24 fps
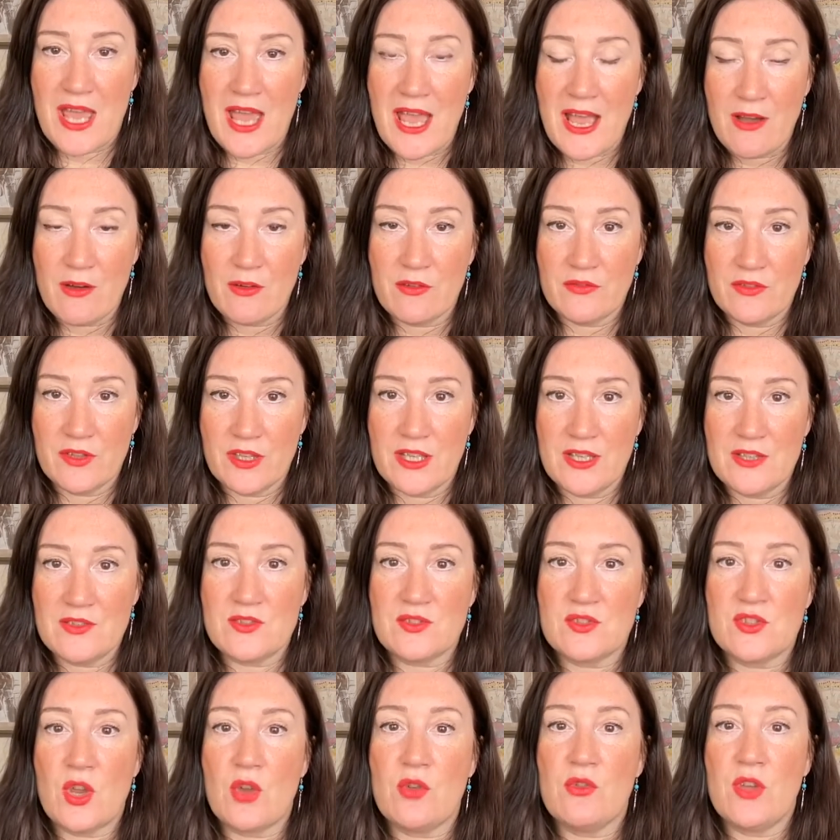out of it
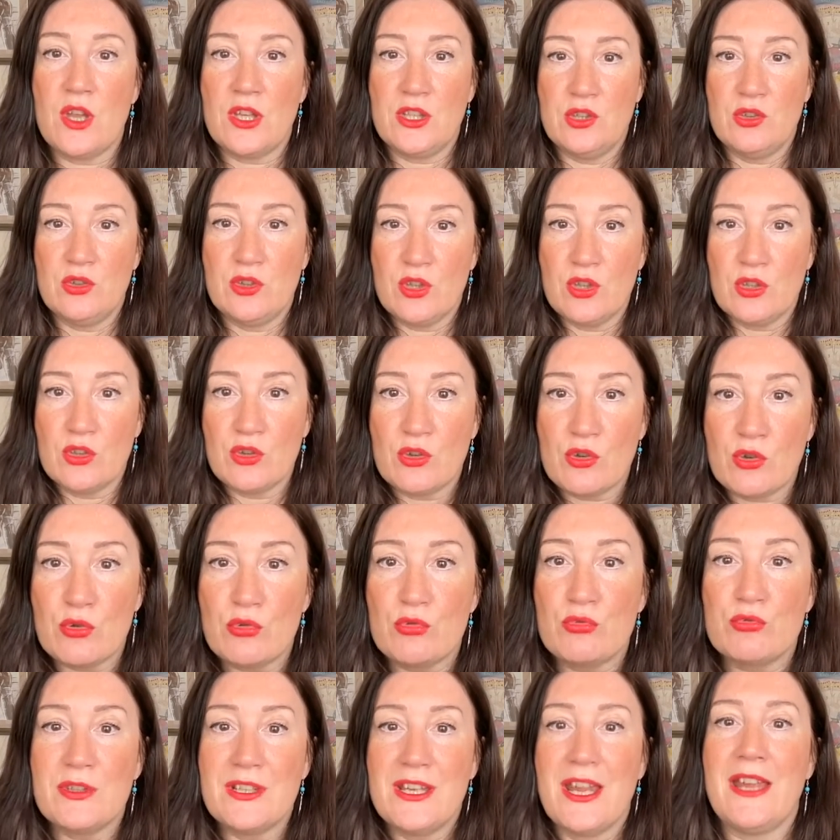so that you can
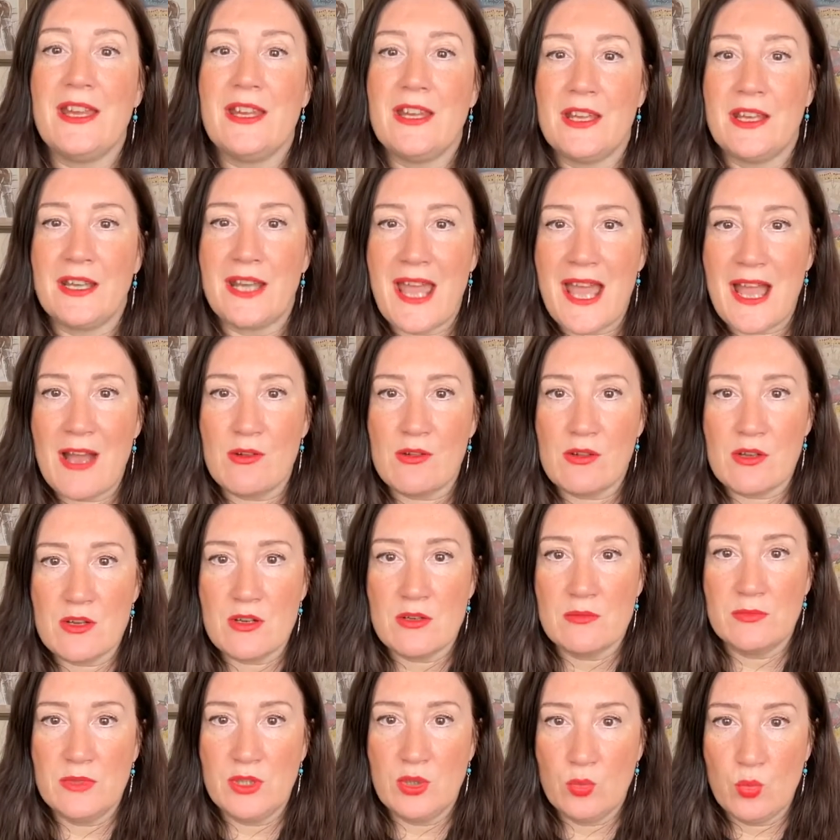create an
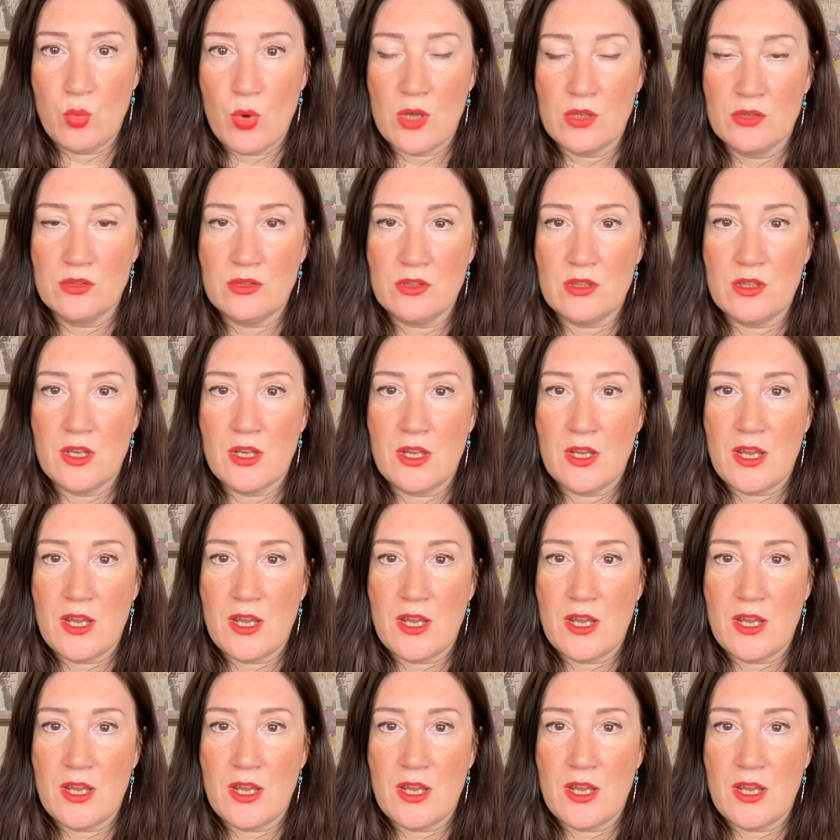outcome you want,